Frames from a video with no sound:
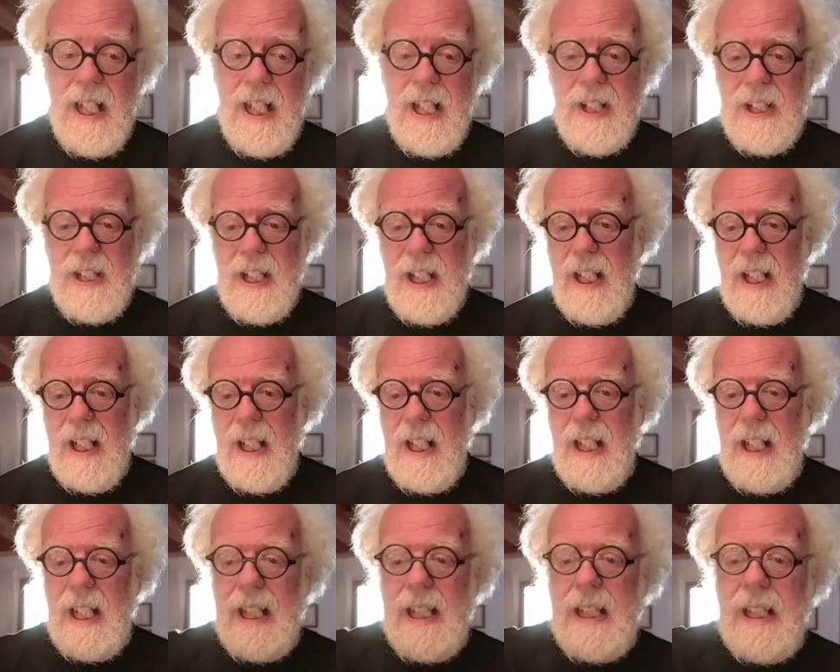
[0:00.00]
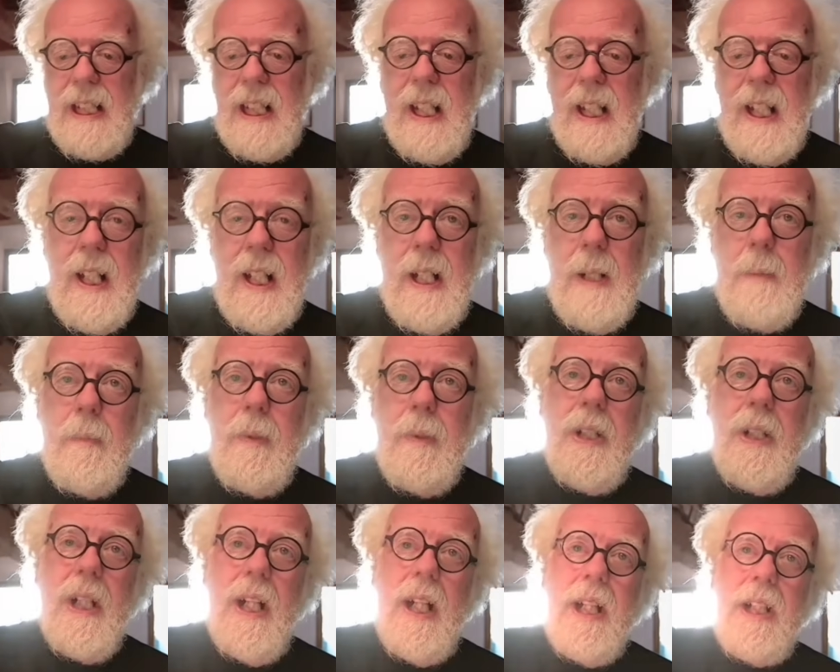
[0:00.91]
that a
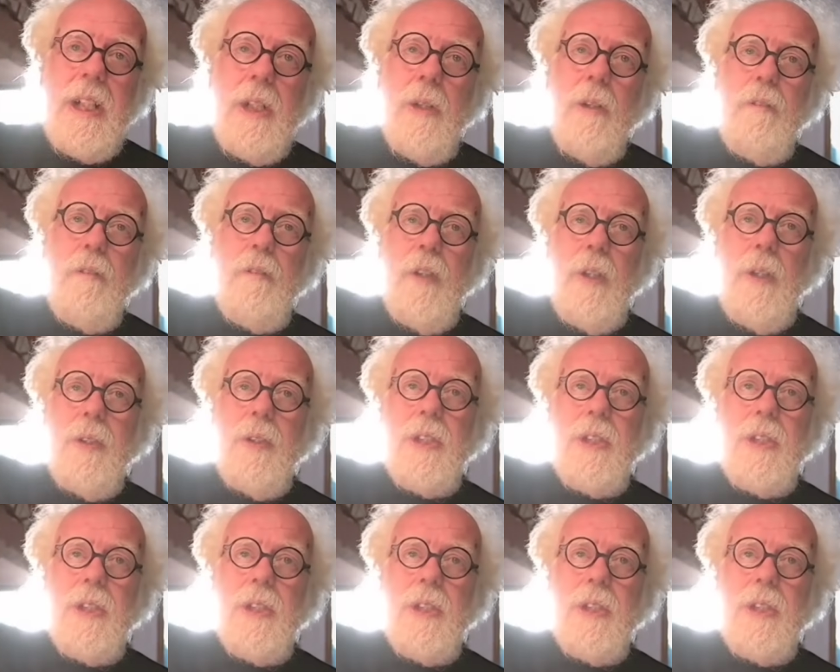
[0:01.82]
UFO